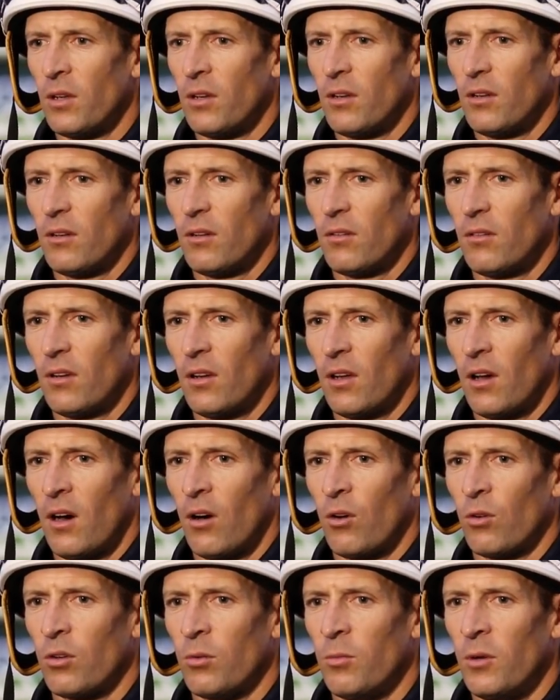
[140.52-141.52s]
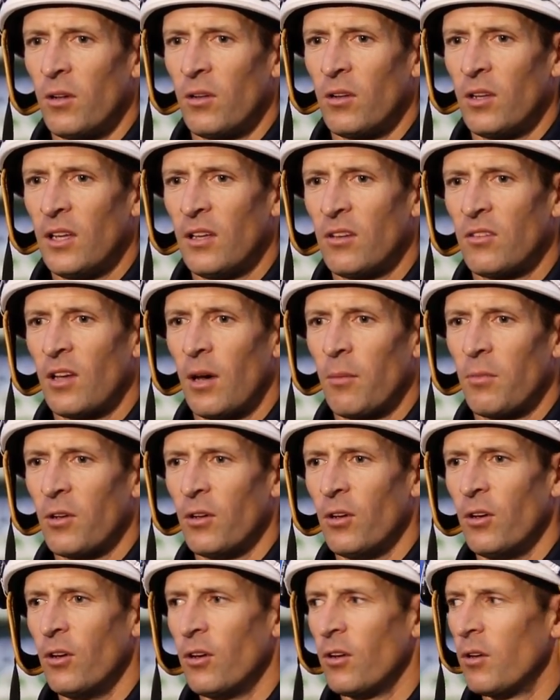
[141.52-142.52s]
but ultimately it's up
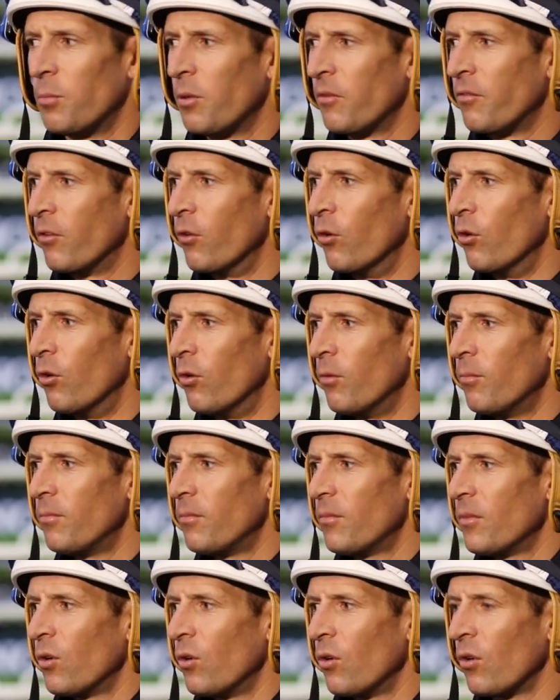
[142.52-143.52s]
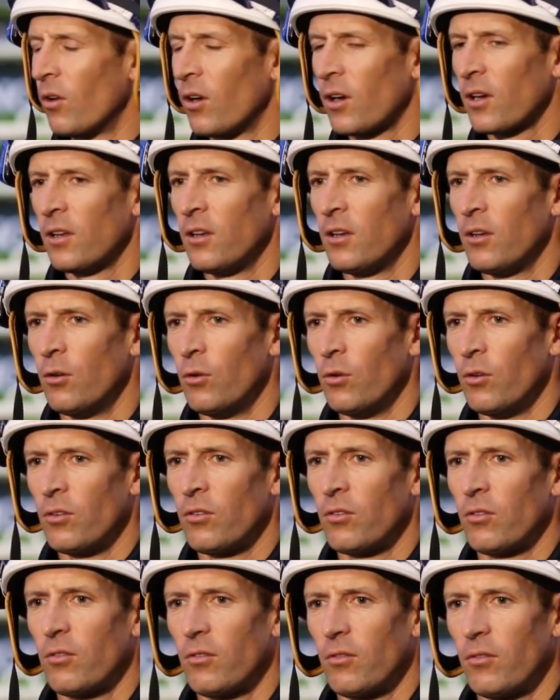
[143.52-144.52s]
to her to perform. All I can do
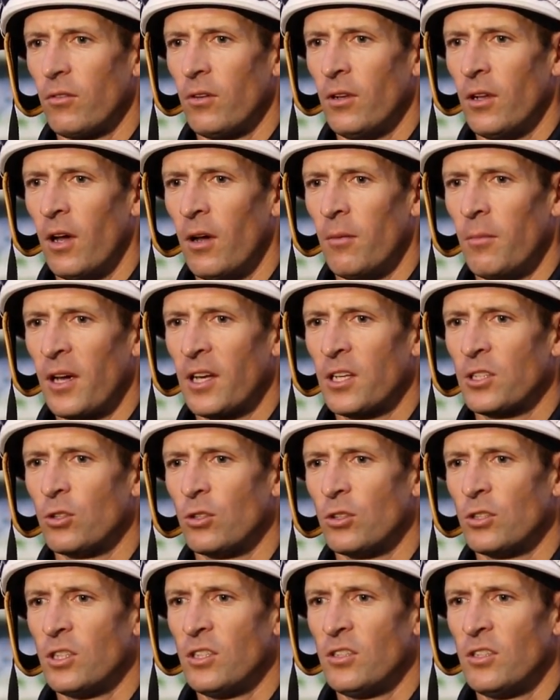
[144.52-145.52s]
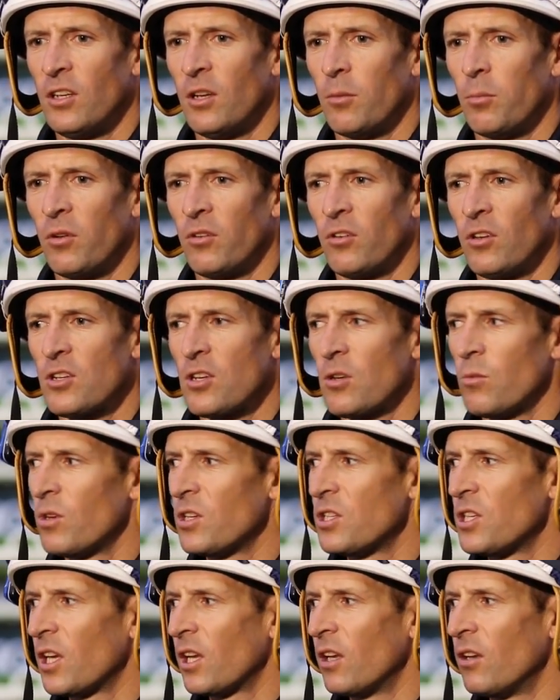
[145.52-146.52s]
is, make sure she's in a position
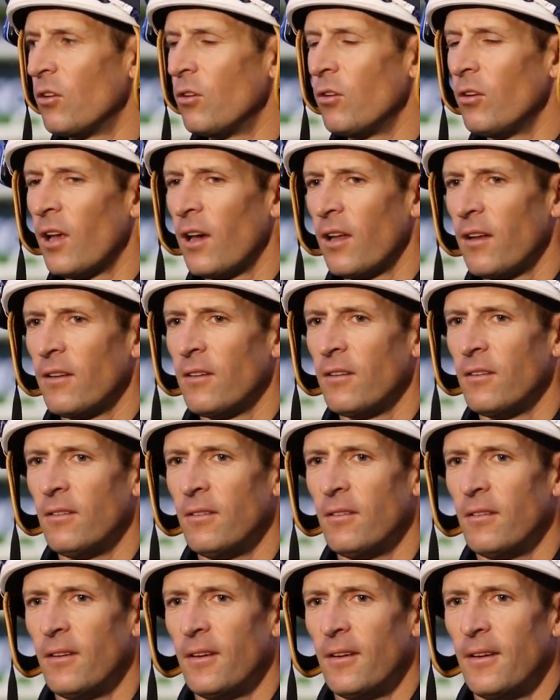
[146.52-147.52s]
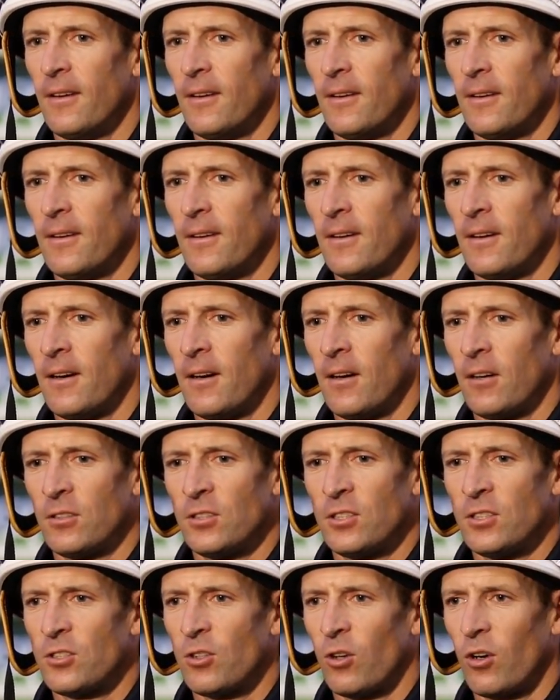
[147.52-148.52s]
where she can do that, and I
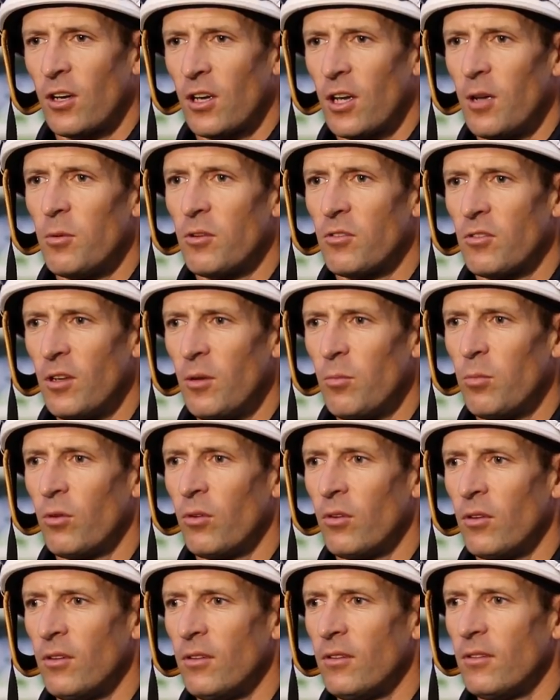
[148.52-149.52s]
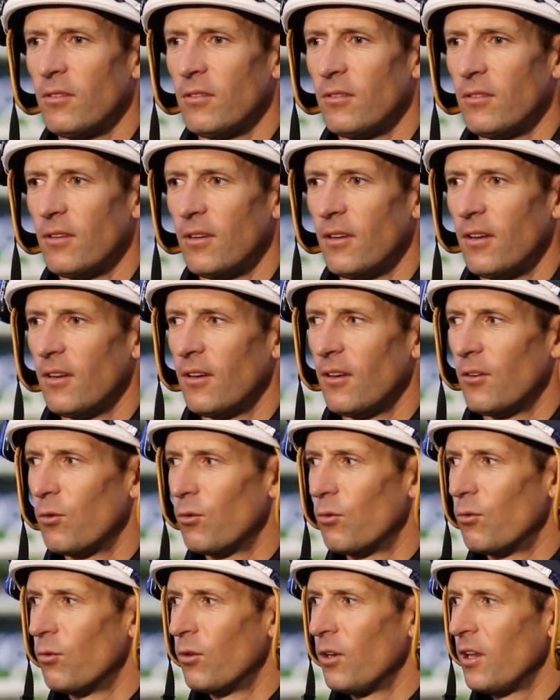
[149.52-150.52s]
just try and keep it simple and
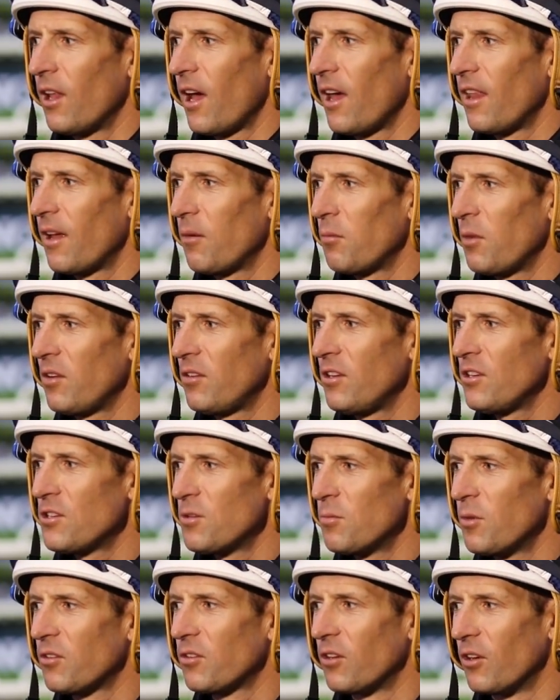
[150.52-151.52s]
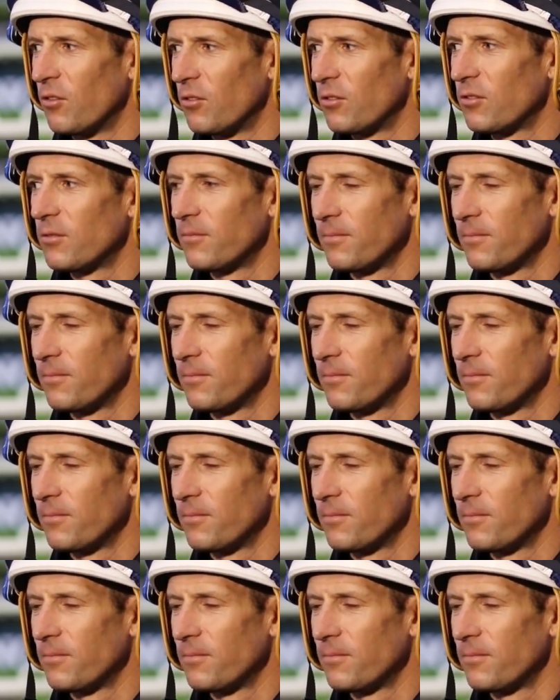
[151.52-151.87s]
relay that message to myself.